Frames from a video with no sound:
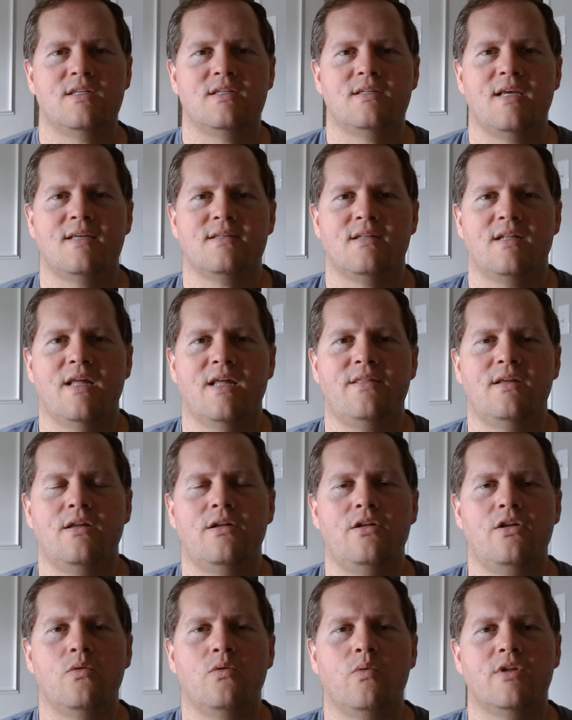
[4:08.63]
This has nothing
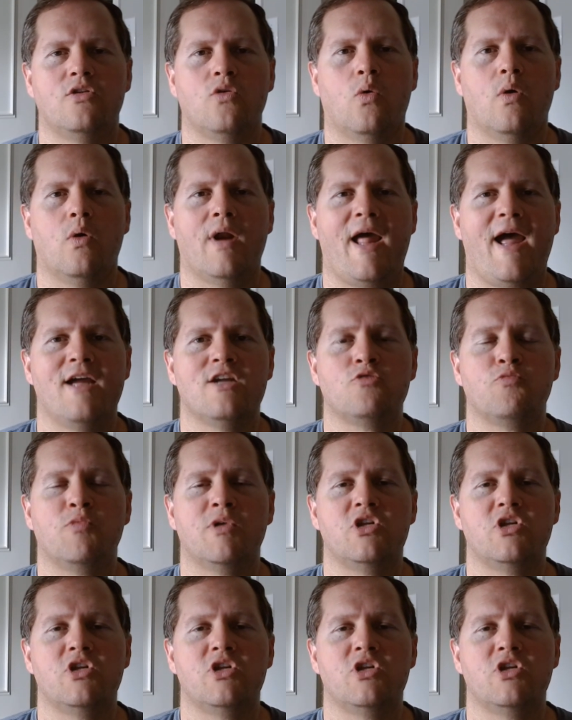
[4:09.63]
to do with DoorDash,